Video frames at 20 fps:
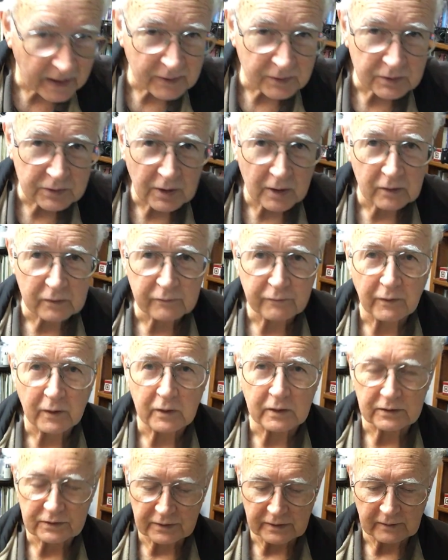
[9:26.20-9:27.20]
had zone
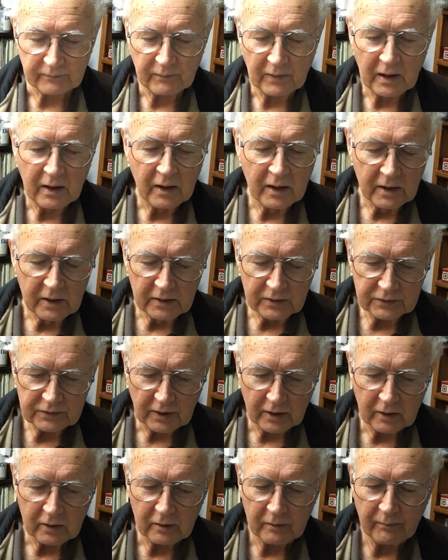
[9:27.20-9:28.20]
focusing.
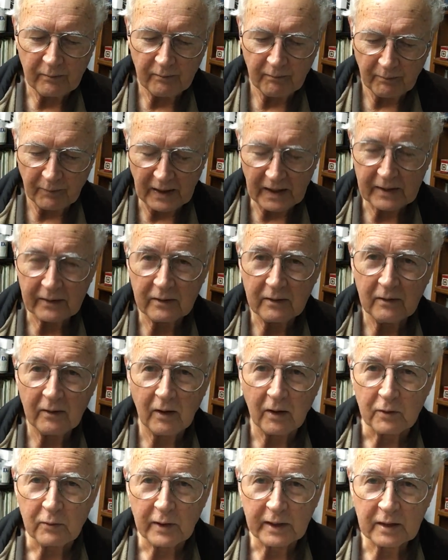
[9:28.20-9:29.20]
So, but
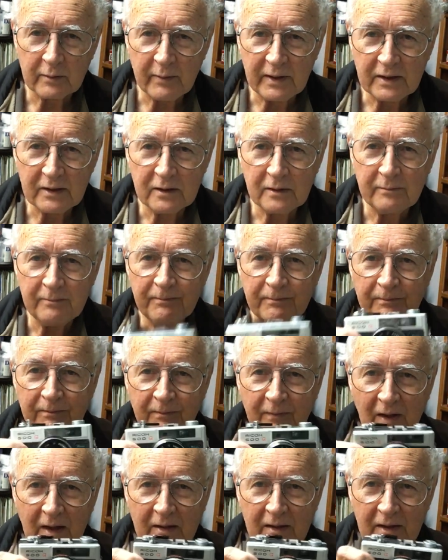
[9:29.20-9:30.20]
I'd recommend them.
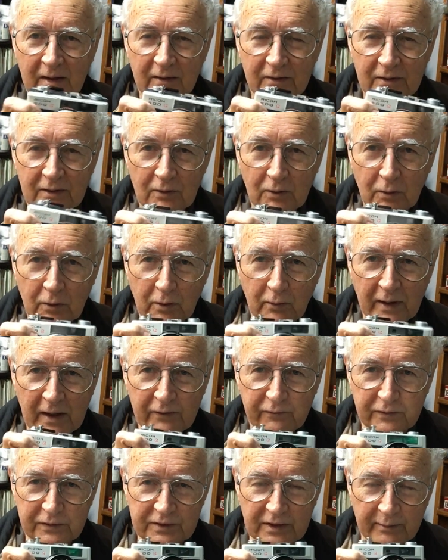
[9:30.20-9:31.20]
Look
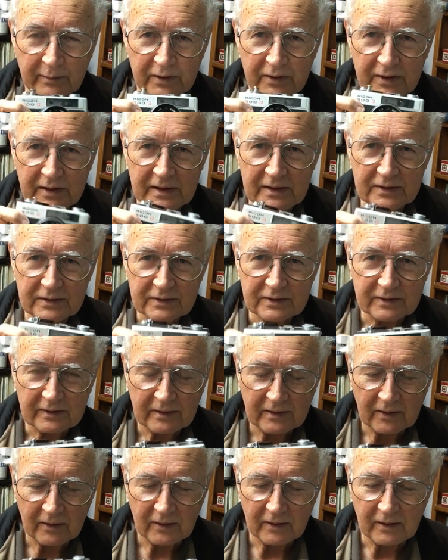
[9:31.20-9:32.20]
around for some of these.
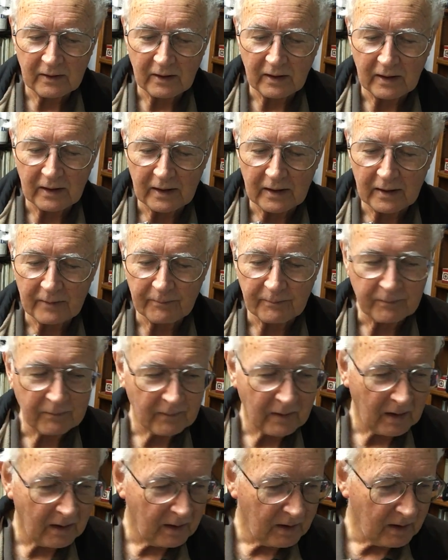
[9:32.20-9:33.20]

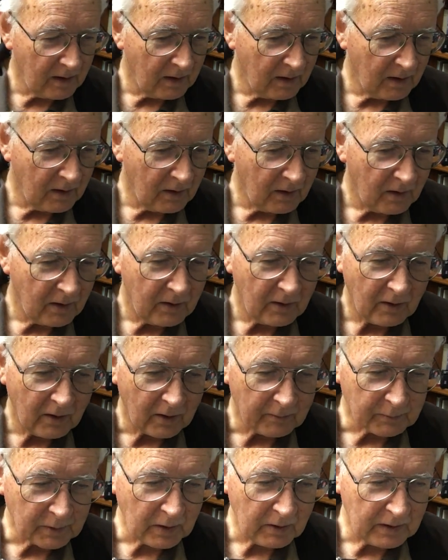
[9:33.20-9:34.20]

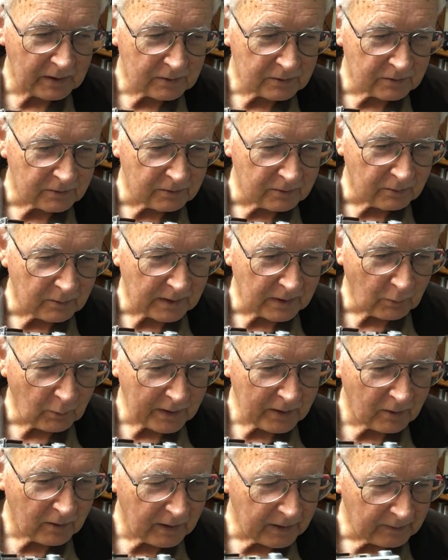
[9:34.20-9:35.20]
I'm going to,
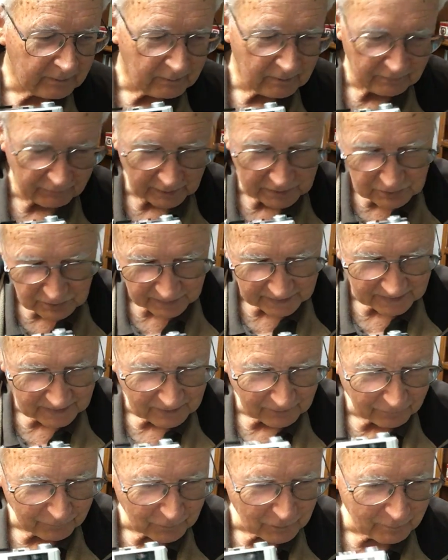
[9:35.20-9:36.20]
when I eventually
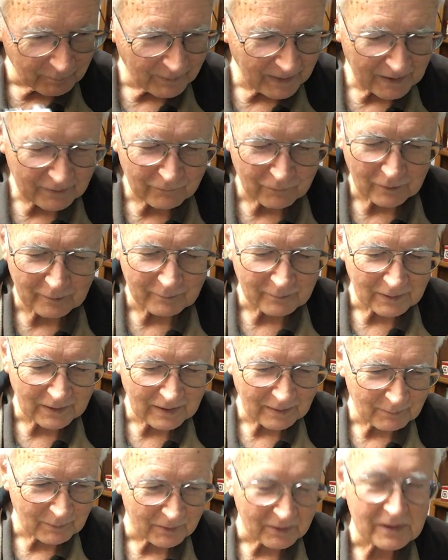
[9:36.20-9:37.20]
get a film back from a
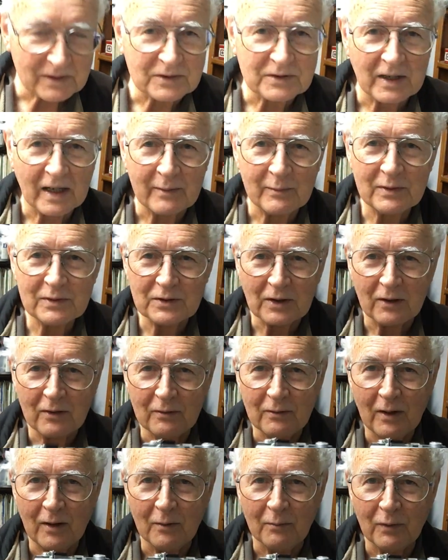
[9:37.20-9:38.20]
couple of these cameras,
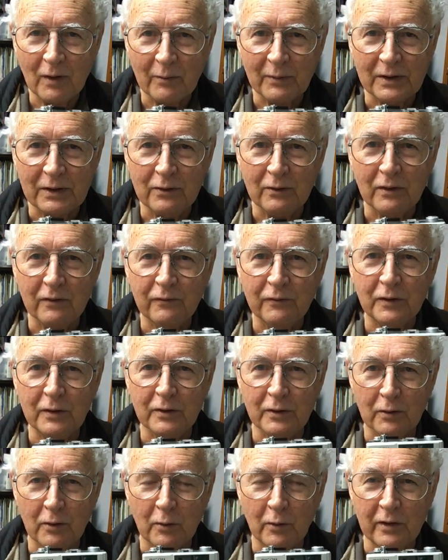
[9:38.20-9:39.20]
I'll probably do a
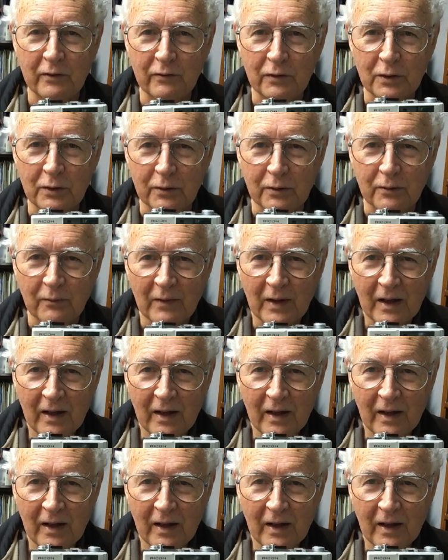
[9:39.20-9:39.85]
further review